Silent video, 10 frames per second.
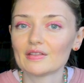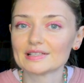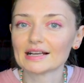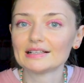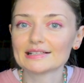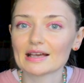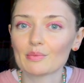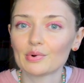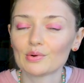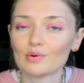The second
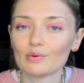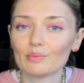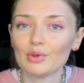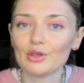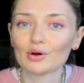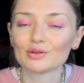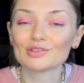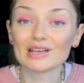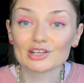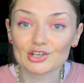example,
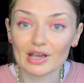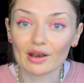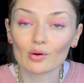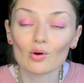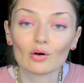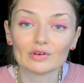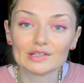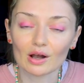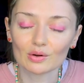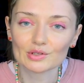beyond a shadow of a
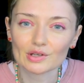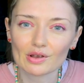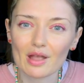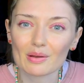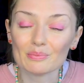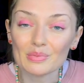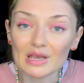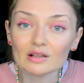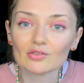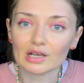doubt,
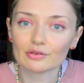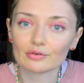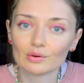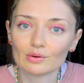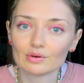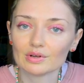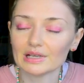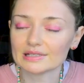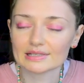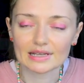being grateful
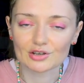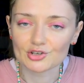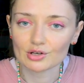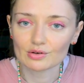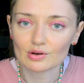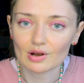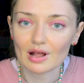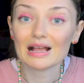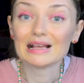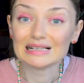is essential,
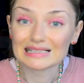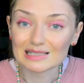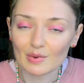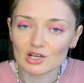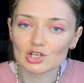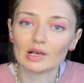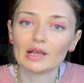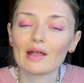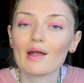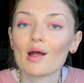
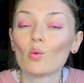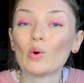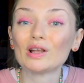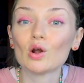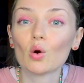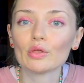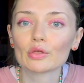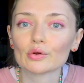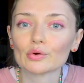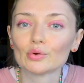especially when going
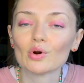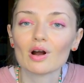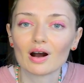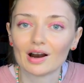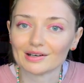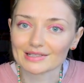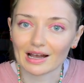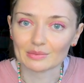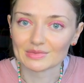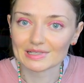through hard
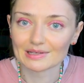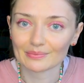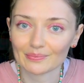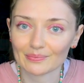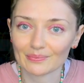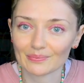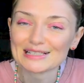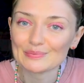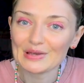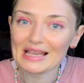times.
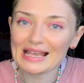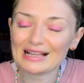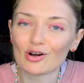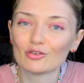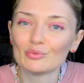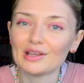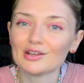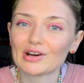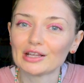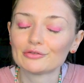Speaking of being
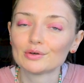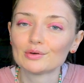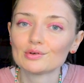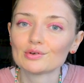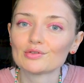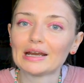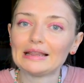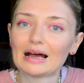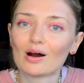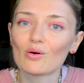grateful,
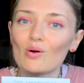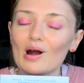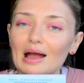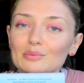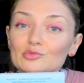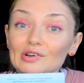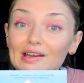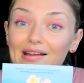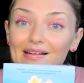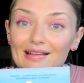right now I'm
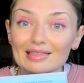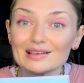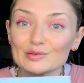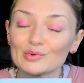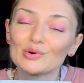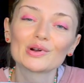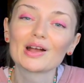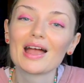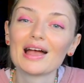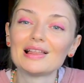reading this book,
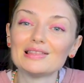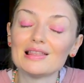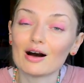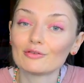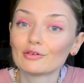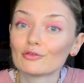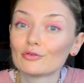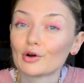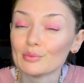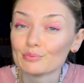Love
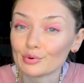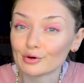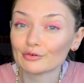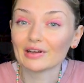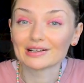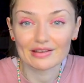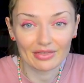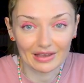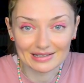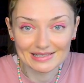for Imperfect
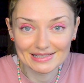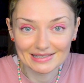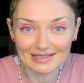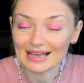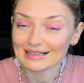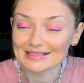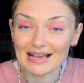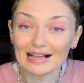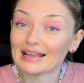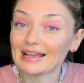Things, and
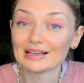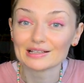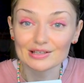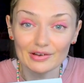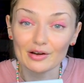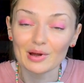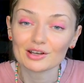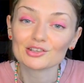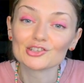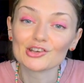I like it very
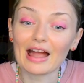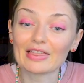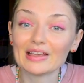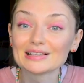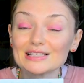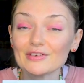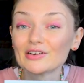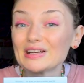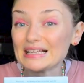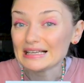much. I think it's
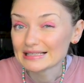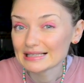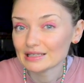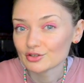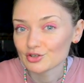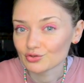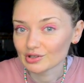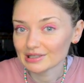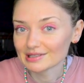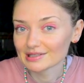very easy to
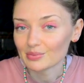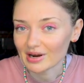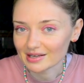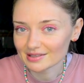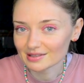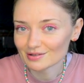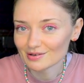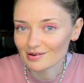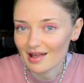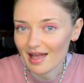read,
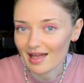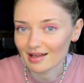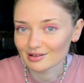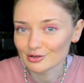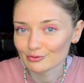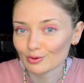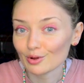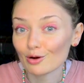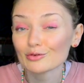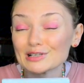practical, and
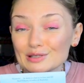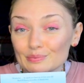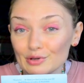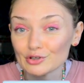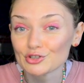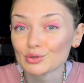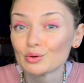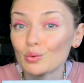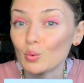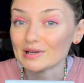full of
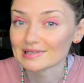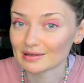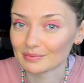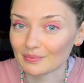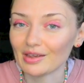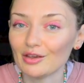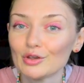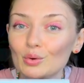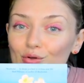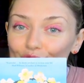spiritual wisdom. If
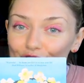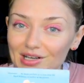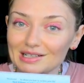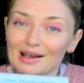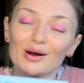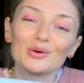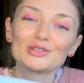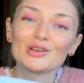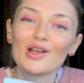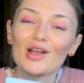you want to check it out,